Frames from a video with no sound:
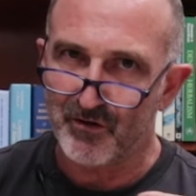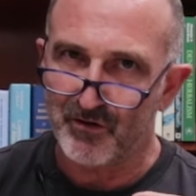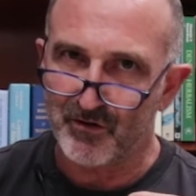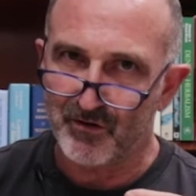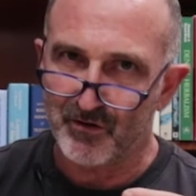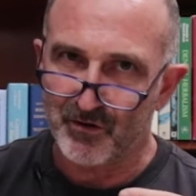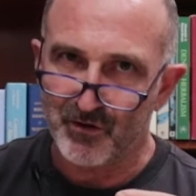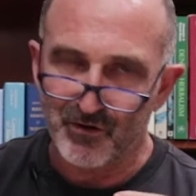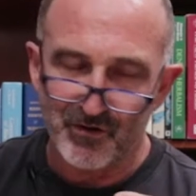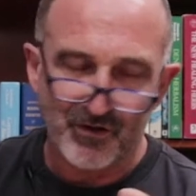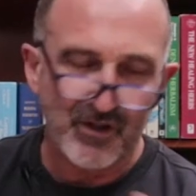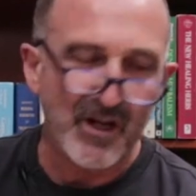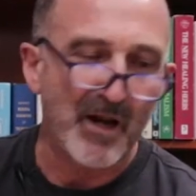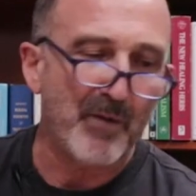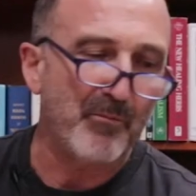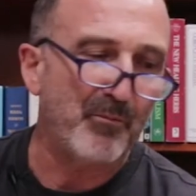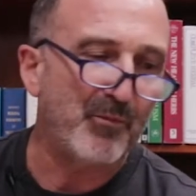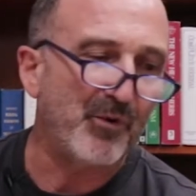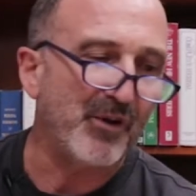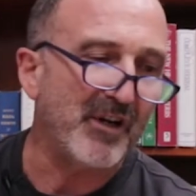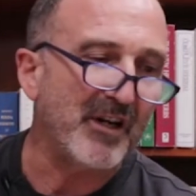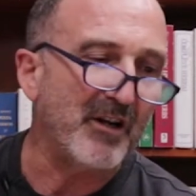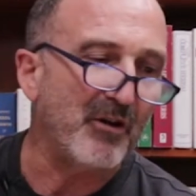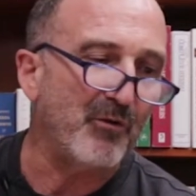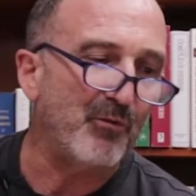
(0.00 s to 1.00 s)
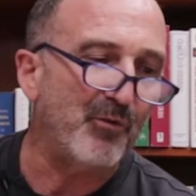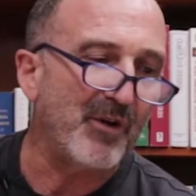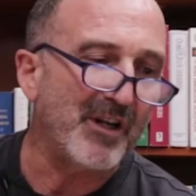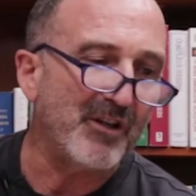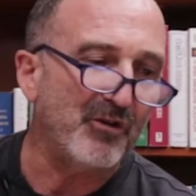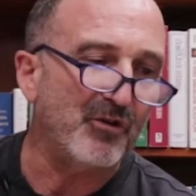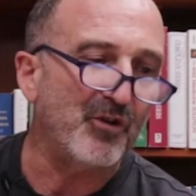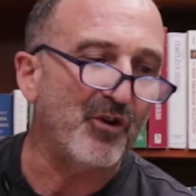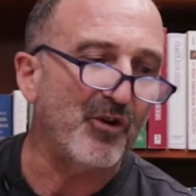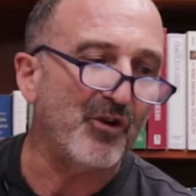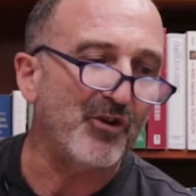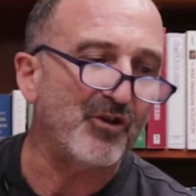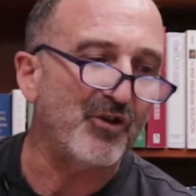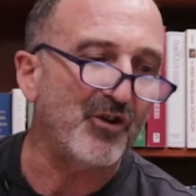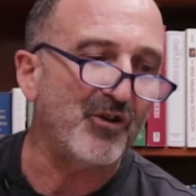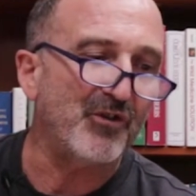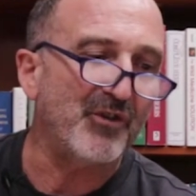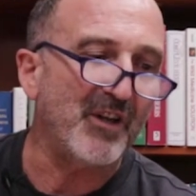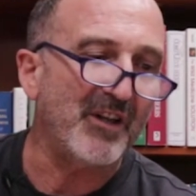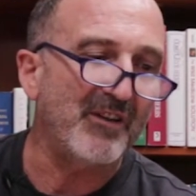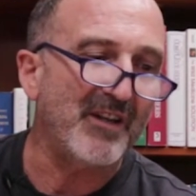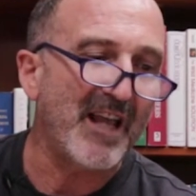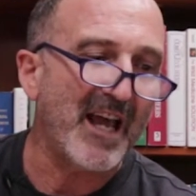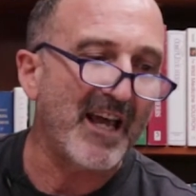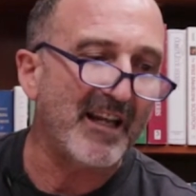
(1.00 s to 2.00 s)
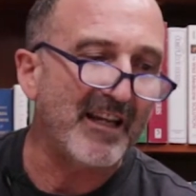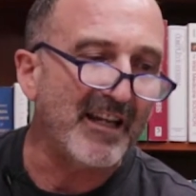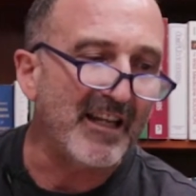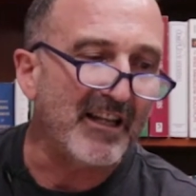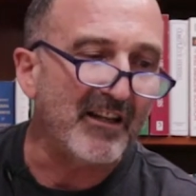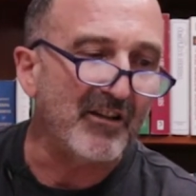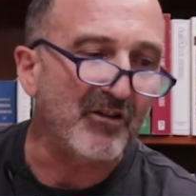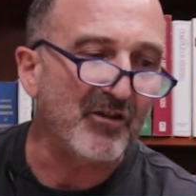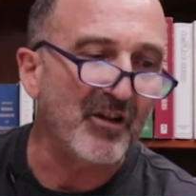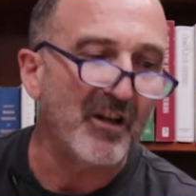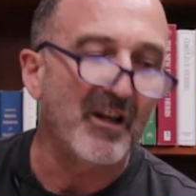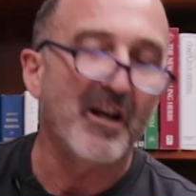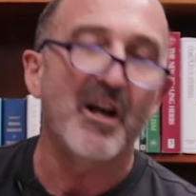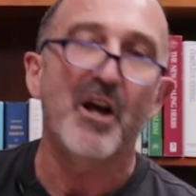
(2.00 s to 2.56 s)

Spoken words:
contemporary researchers, and that is